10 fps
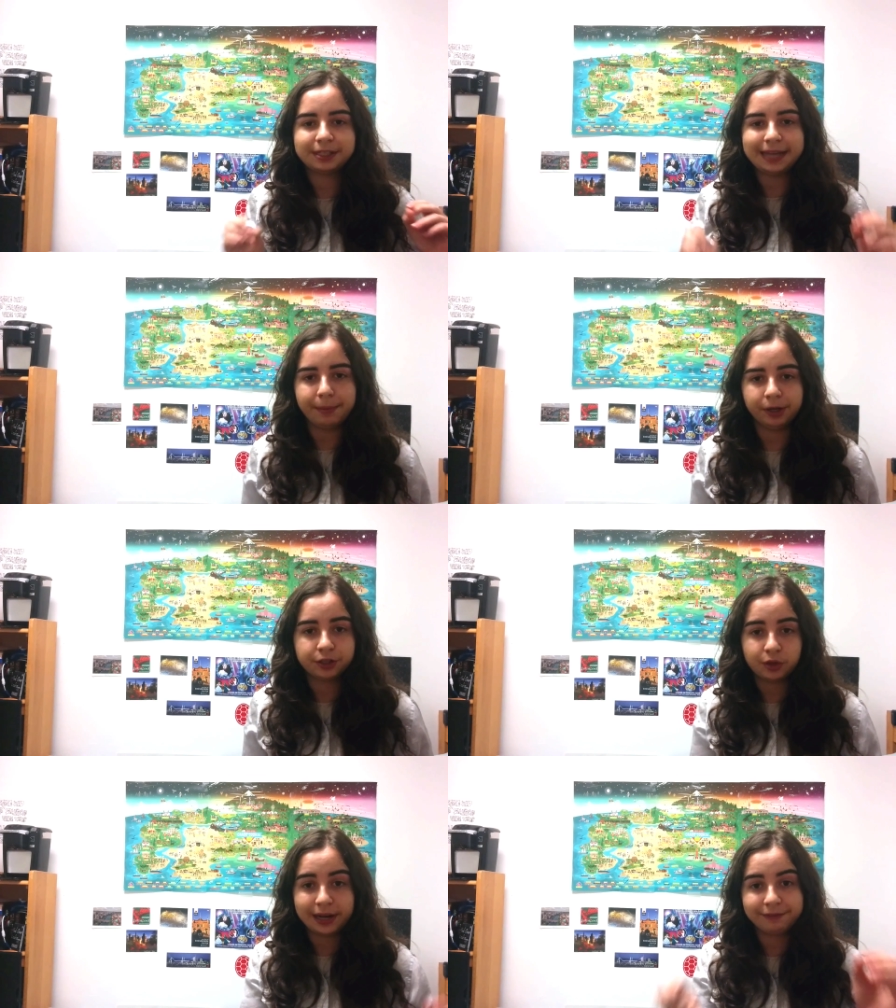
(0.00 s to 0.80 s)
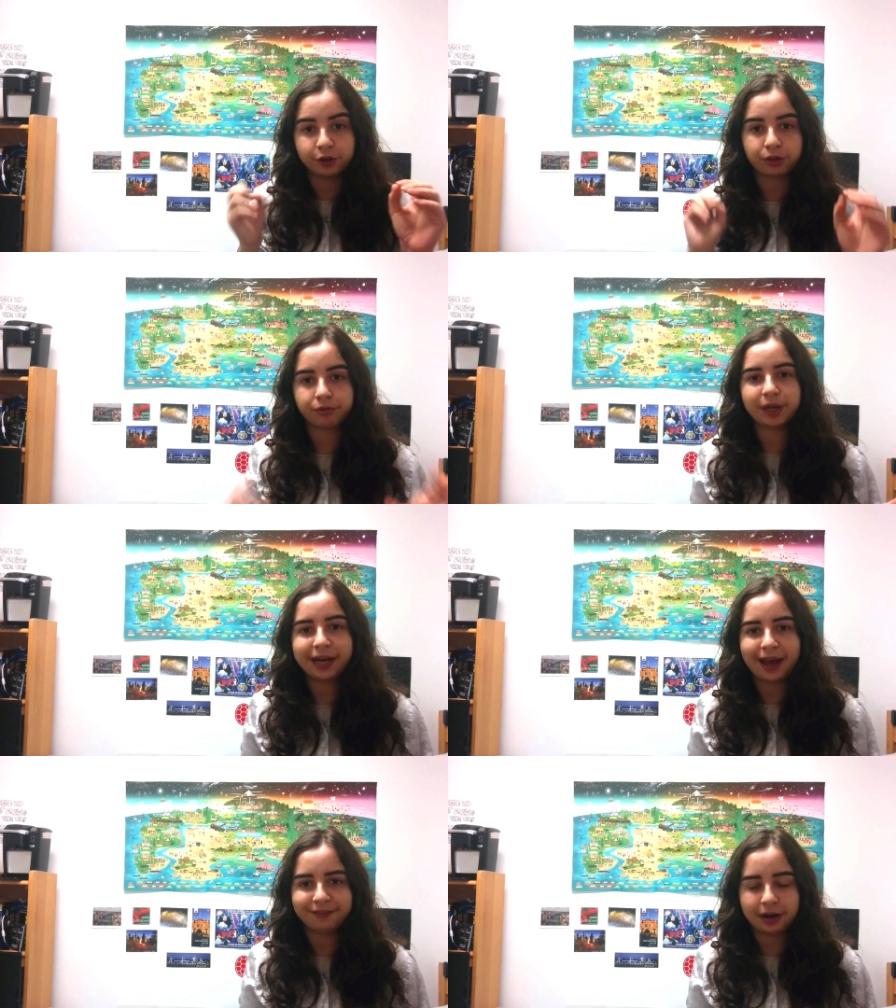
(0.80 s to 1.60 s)
stamina so that after
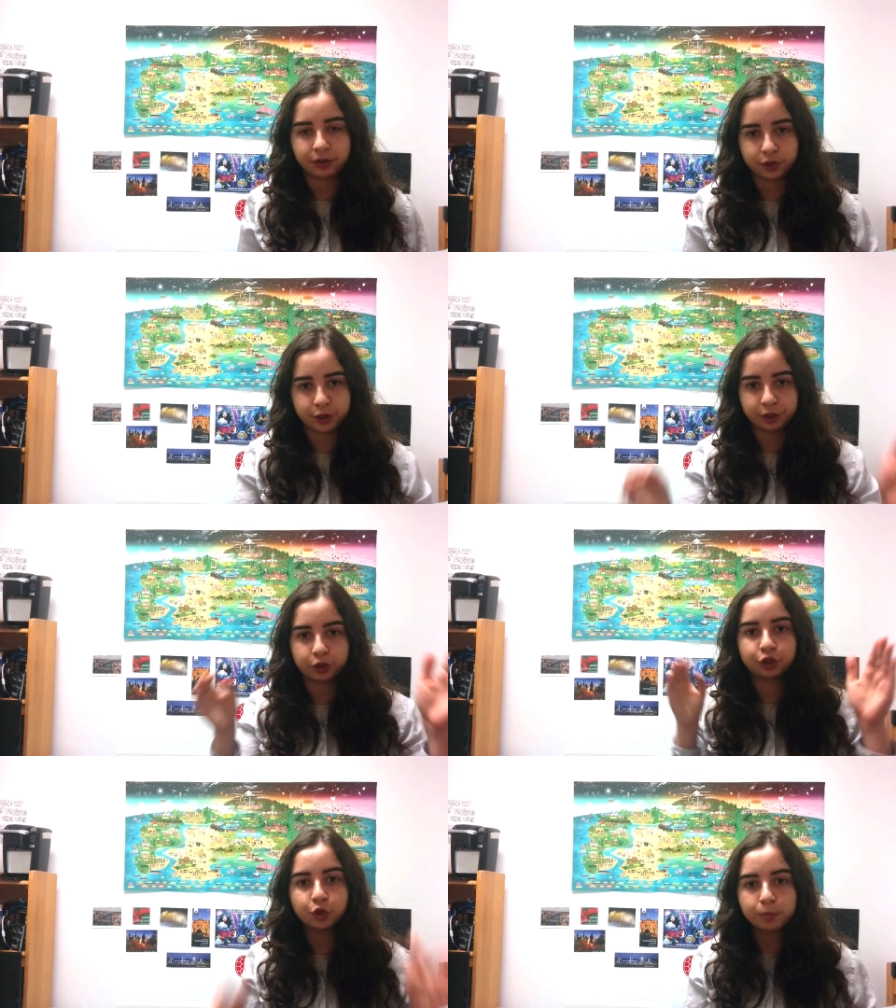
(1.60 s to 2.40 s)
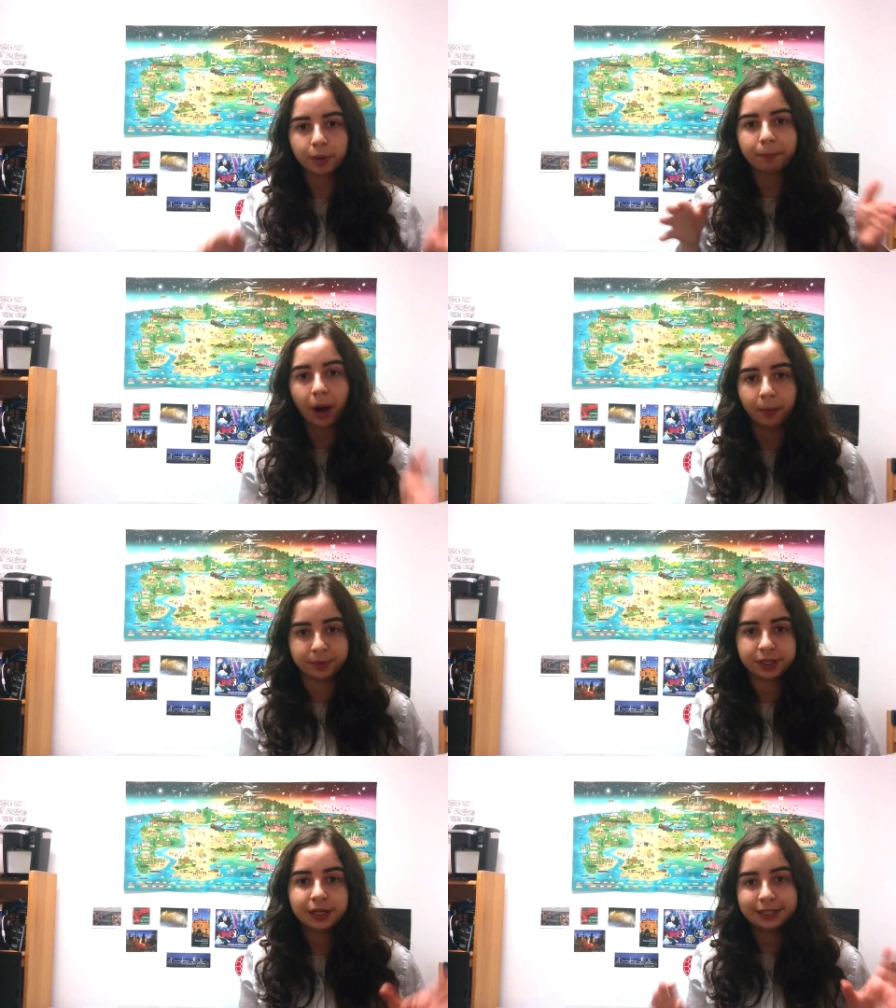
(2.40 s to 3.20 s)
3.5 hours, you're still super
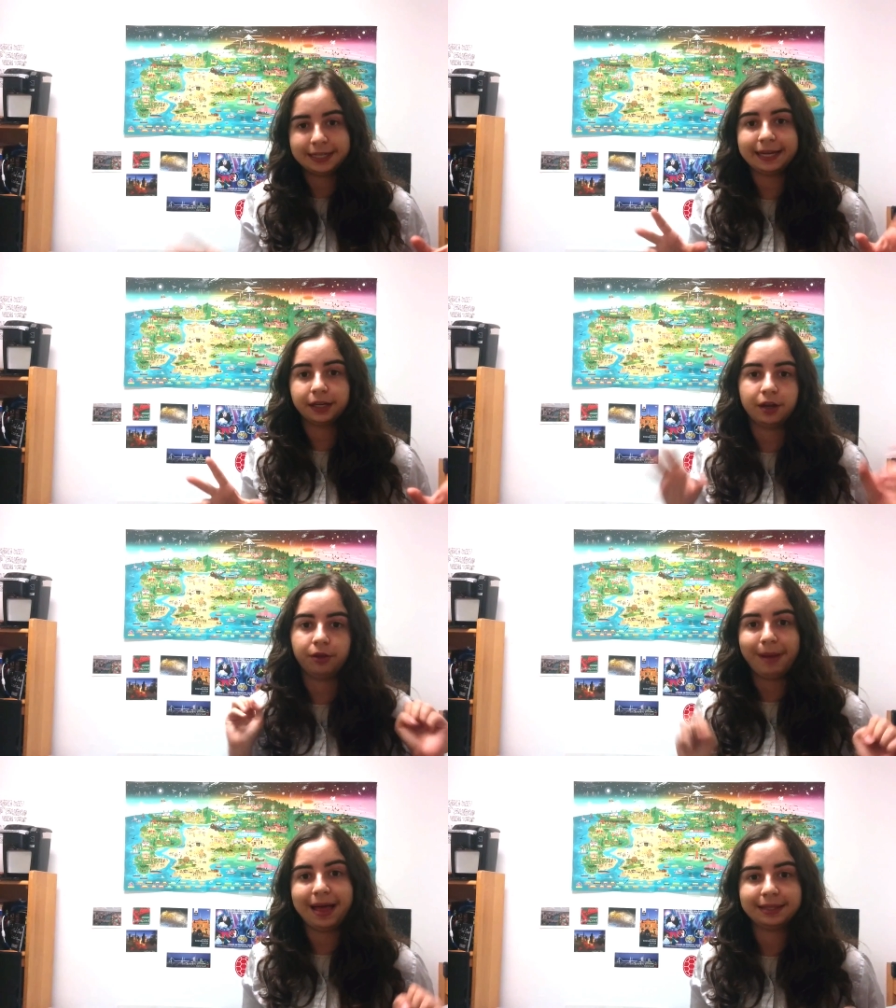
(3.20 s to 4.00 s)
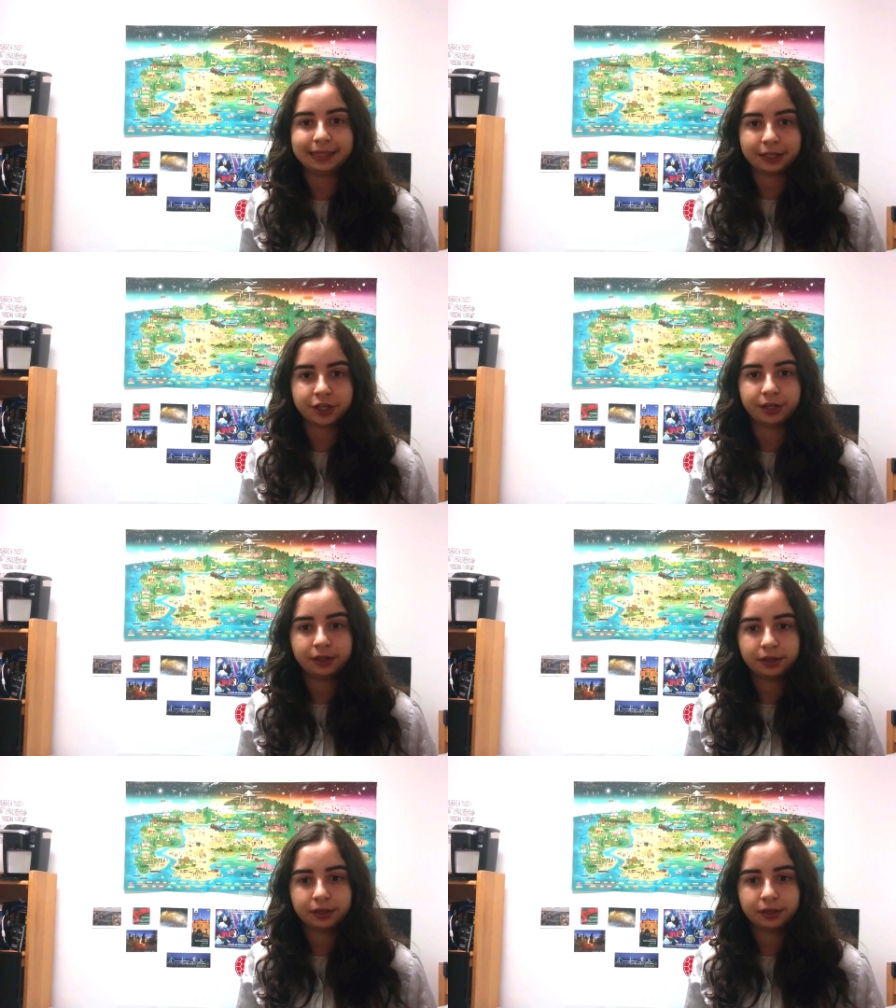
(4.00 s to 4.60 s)
pumped to take another math section.